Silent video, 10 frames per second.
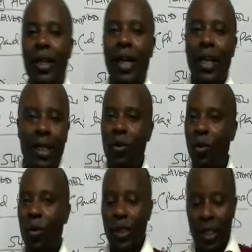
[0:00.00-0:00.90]
I
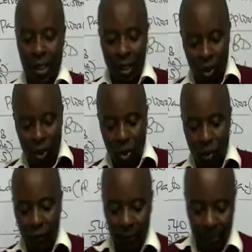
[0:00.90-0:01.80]
always listen to
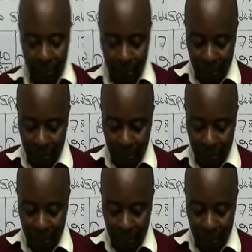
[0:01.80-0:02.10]
all of them.